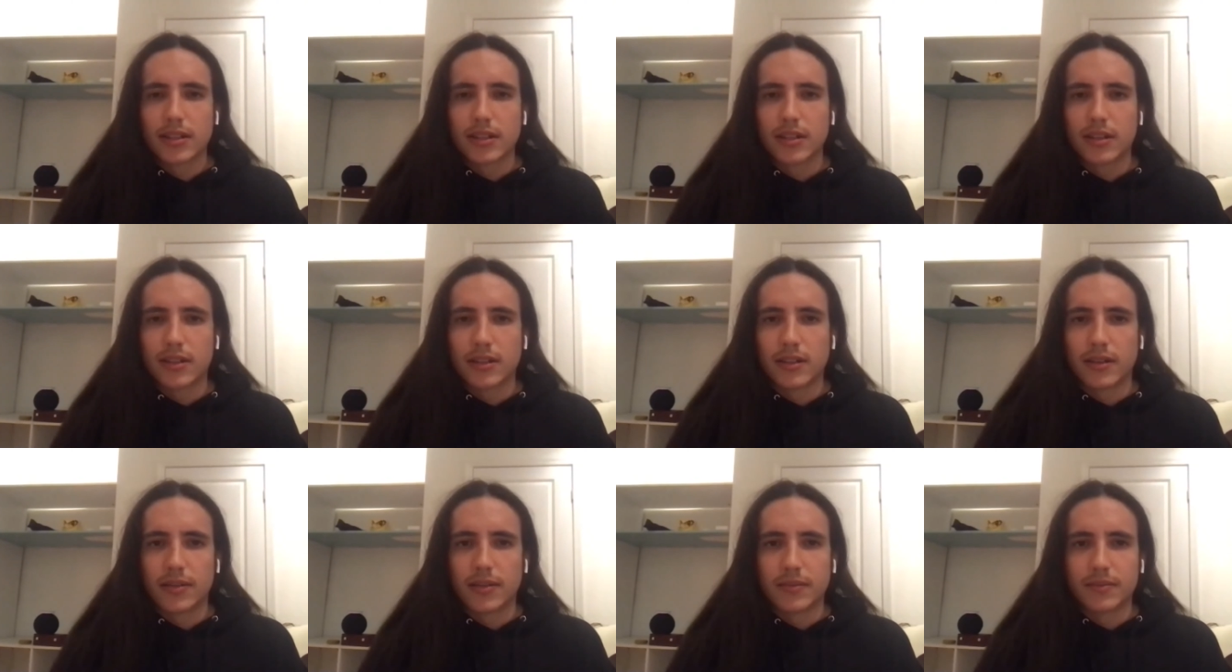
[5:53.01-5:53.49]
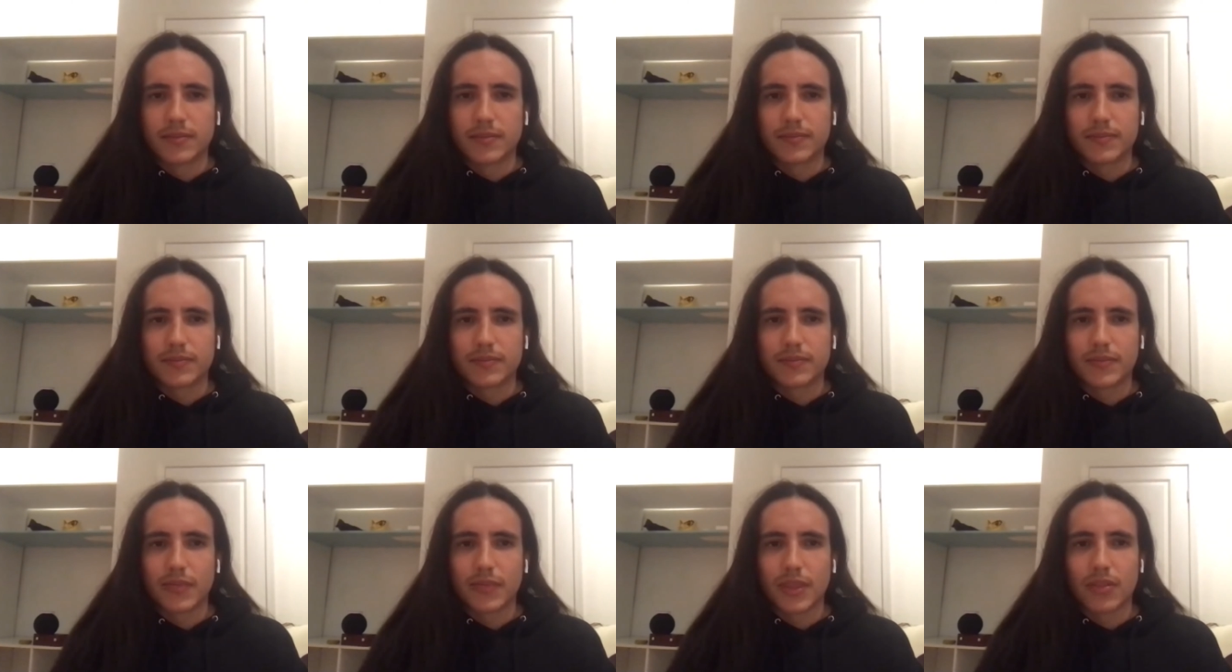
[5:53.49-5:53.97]
um,
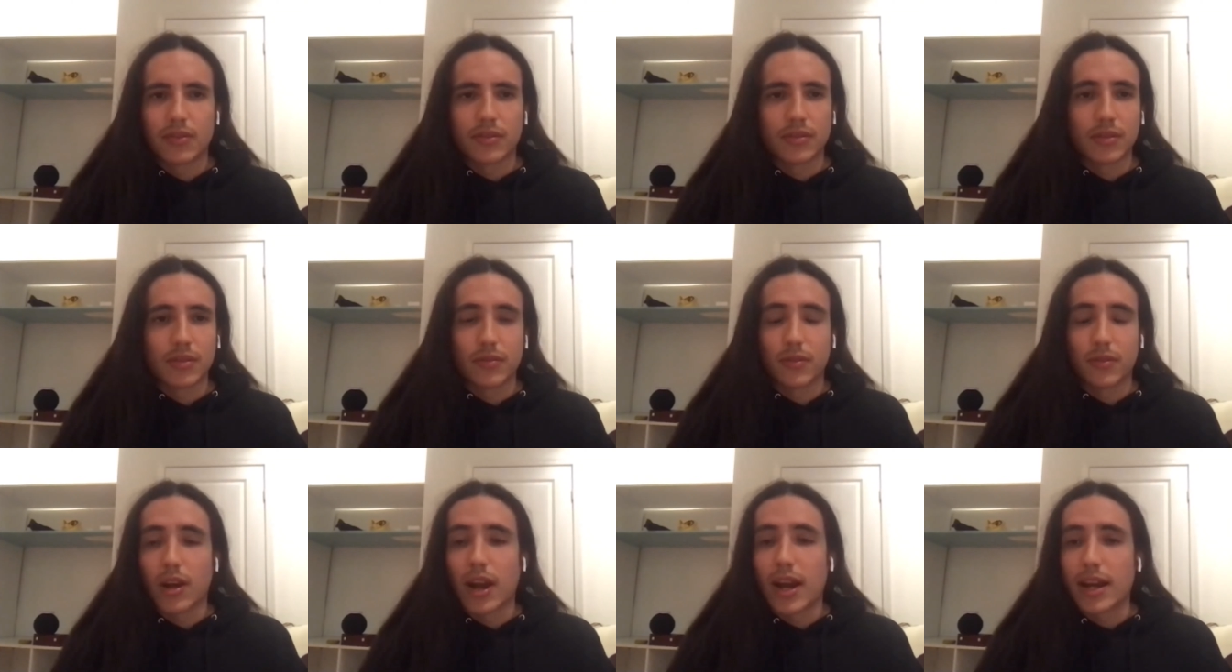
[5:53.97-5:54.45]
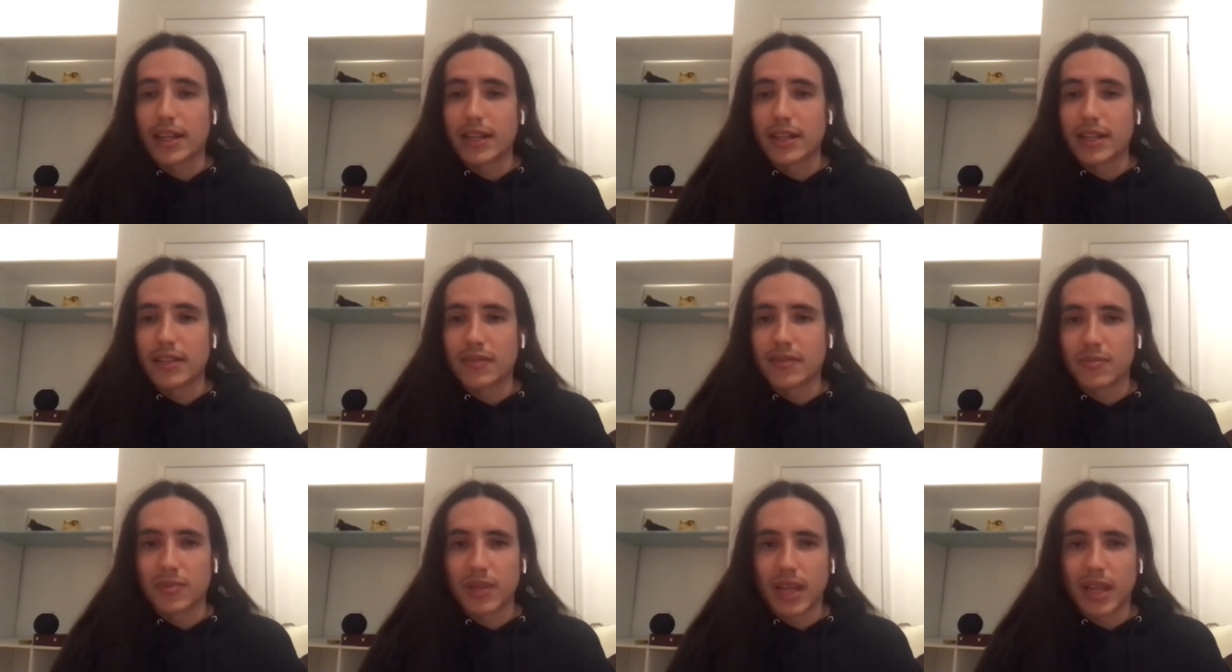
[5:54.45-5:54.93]
through a variety of
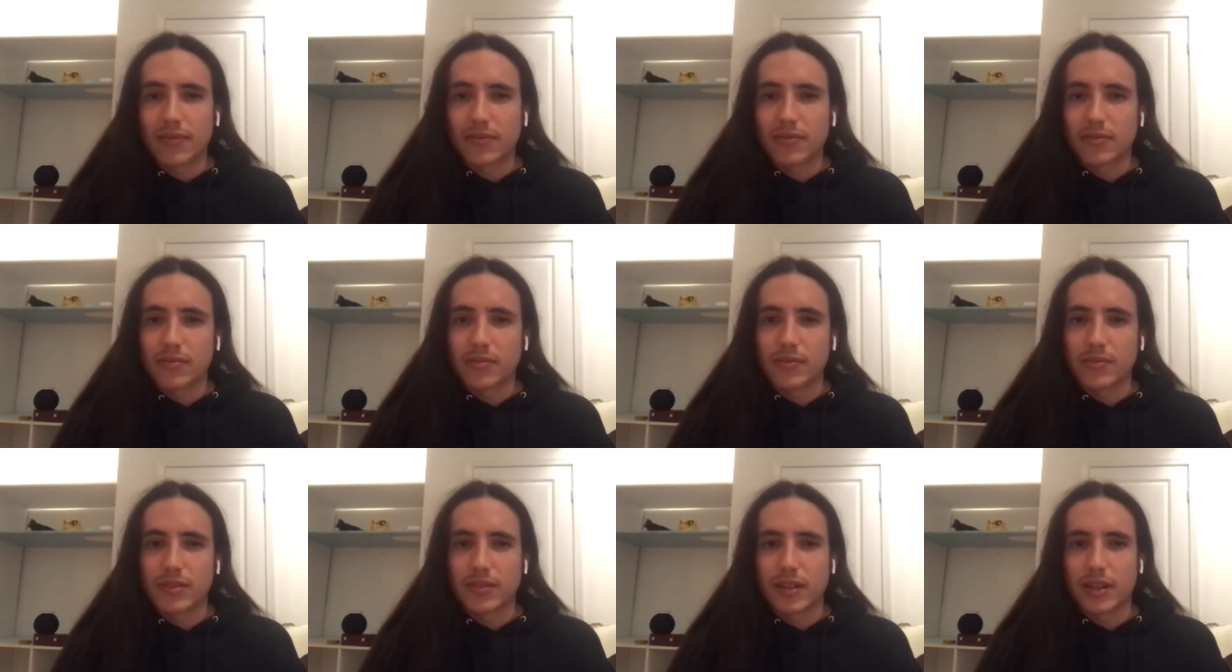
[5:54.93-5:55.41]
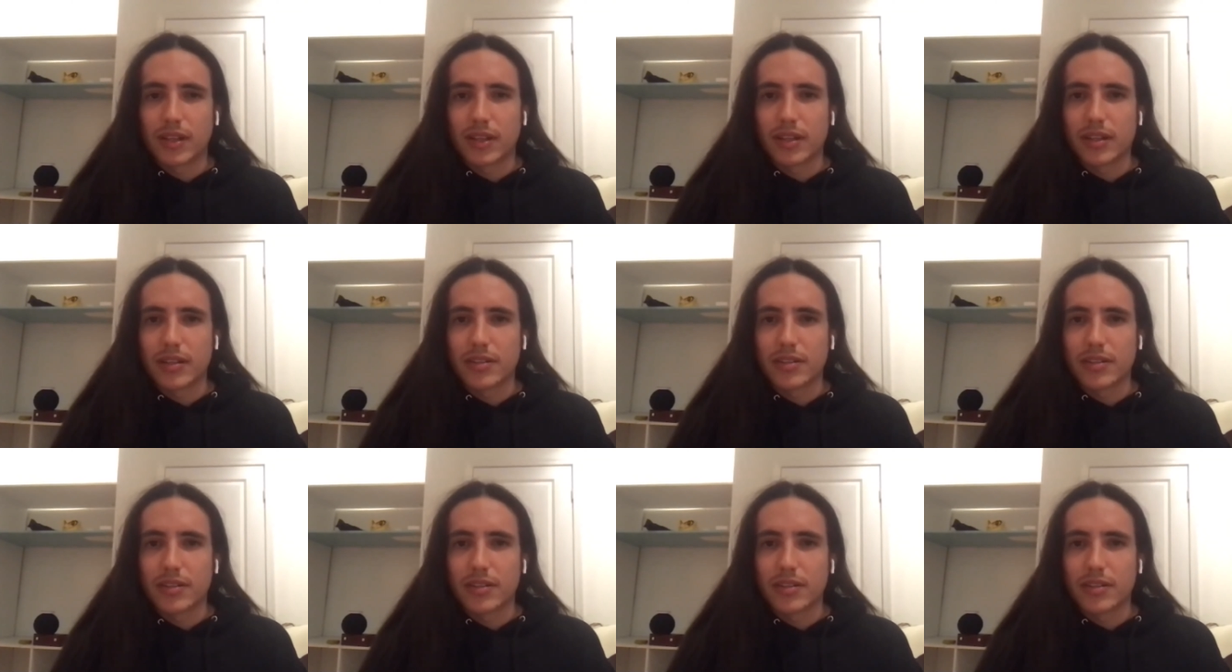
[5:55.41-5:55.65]
different platforms, right?